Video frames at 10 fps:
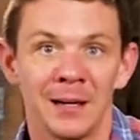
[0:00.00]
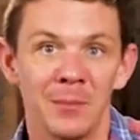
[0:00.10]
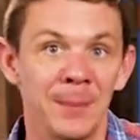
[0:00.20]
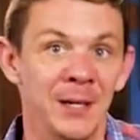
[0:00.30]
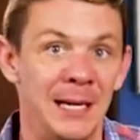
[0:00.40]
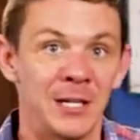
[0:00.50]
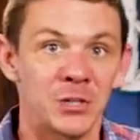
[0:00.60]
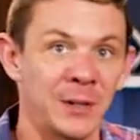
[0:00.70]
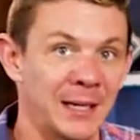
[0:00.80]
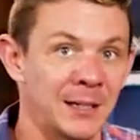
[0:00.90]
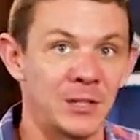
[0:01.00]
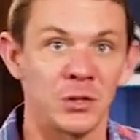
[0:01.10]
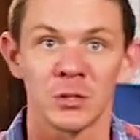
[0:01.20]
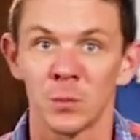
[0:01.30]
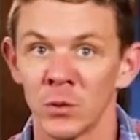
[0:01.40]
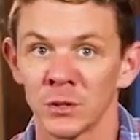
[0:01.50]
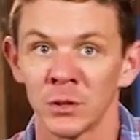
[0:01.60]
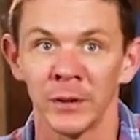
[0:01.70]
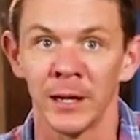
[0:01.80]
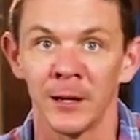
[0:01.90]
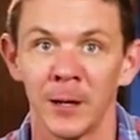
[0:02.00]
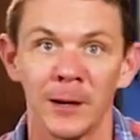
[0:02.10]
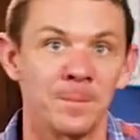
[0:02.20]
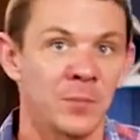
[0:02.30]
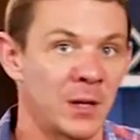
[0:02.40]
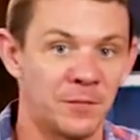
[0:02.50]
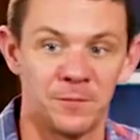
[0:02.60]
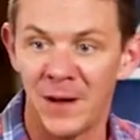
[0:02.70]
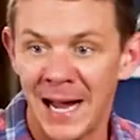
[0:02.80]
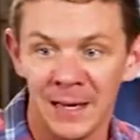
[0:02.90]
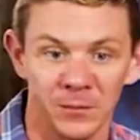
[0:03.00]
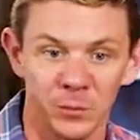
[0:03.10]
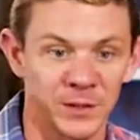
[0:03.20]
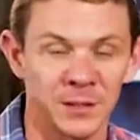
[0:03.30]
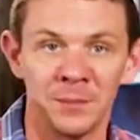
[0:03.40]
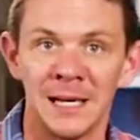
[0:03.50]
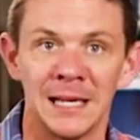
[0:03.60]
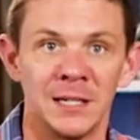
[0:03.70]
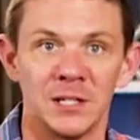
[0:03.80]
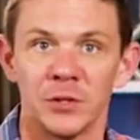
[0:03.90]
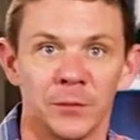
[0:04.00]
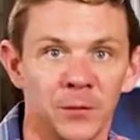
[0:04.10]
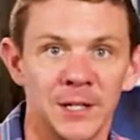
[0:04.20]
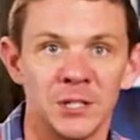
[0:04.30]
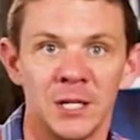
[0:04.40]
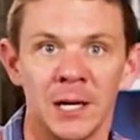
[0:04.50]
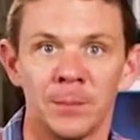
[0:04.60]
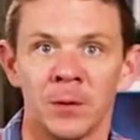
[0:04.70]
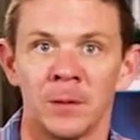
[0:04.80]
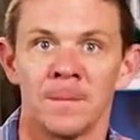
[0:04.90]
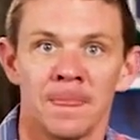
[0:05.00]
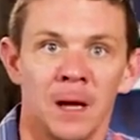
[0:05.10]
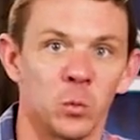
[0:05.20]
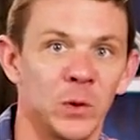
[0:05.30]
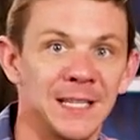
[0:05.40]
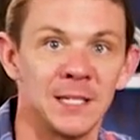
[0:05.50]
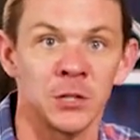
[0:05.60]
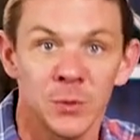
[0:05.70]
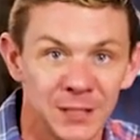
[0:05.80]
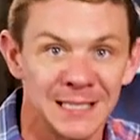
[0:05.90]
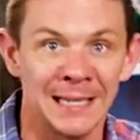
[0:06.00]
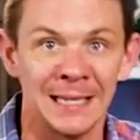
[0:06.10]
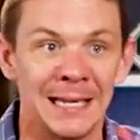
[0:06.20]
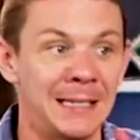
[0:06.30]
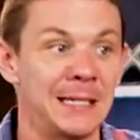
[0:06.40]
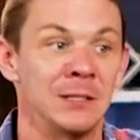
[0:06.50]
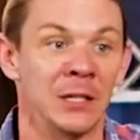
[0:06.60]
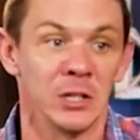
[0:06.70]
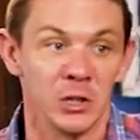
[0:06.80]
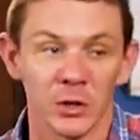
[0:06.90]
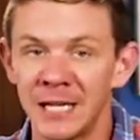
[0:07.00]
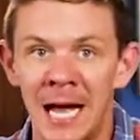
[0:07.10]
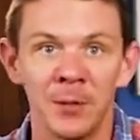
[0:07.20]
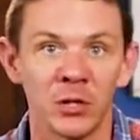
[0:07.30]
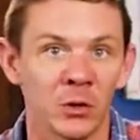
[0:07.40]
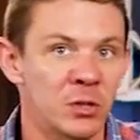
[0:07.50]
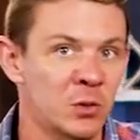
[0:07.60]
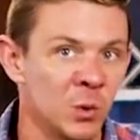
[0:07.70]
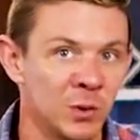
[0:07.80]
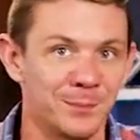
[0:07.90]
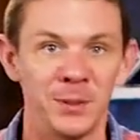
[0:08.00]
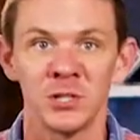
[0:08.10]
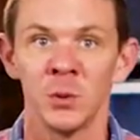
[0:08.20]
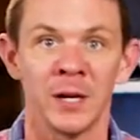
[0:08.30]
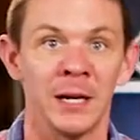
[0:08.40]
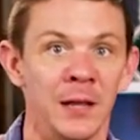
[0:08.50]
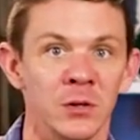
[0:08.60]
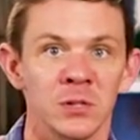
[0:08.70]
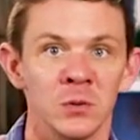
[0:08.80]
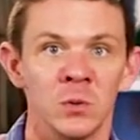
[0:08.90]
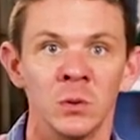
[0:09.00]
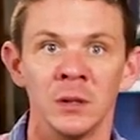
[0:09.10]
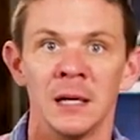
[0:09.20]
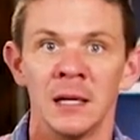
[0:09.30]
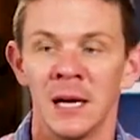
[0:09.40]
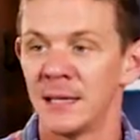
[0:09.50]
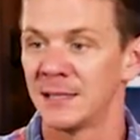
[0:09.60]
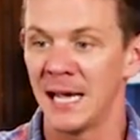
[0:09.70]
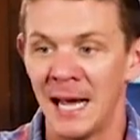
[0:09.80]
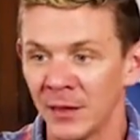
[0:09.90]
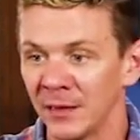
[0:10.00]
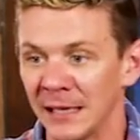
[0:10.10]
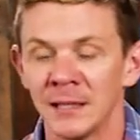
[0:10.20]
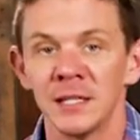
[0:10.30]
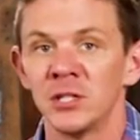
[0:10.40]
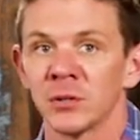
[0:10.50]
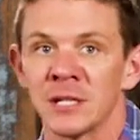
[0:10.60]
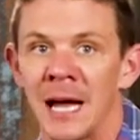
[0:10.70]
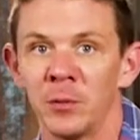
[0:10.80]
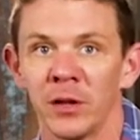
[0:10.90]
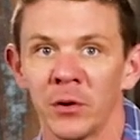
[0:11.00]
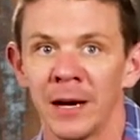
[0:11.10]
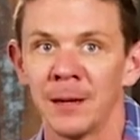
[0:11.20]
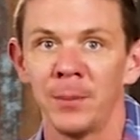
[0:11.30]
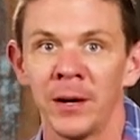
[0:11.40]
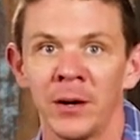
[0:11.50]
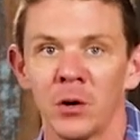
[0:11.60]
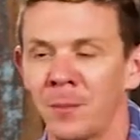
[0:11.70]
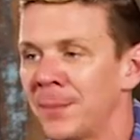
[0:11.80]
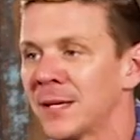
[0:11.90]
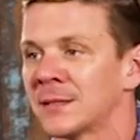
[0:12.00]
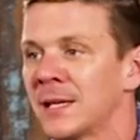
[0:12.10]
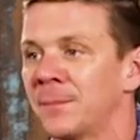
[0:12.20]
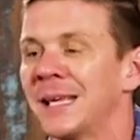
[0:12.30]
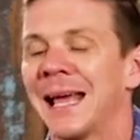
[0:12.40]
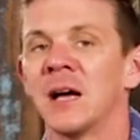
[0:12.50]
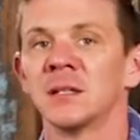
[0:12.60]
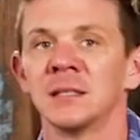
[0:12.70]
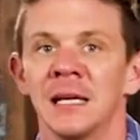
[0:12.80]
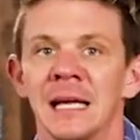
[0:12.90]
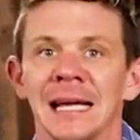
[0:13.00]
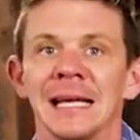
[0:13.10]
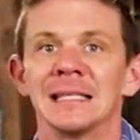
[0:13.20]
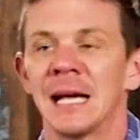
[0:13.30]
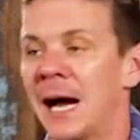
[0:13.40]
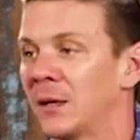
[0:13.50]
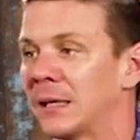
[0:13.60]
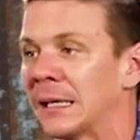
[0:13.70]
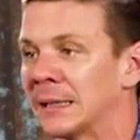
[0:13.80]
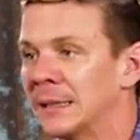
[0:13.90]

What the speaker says: Maybe an injury ended your sports career, or a fight with somebody ended your friendship, or a redistricting ended your time at your school and put you in another school. A death ended your time with a grandparent, or maybe it's something else entirely.